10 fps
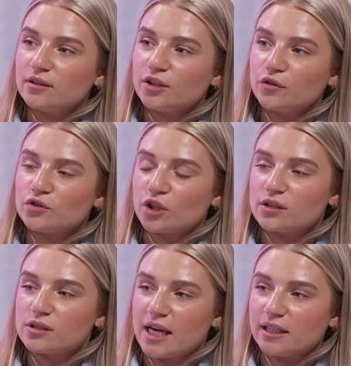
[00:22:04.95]
you've
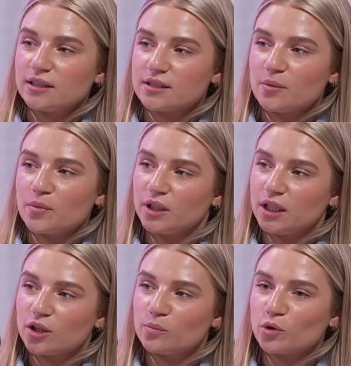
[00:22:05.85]
just ended something
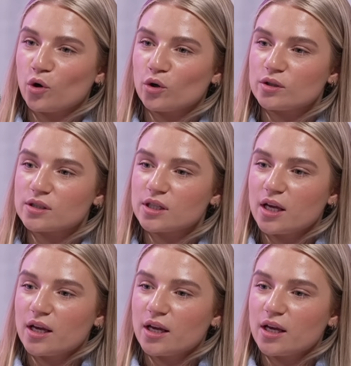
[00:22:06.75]
either because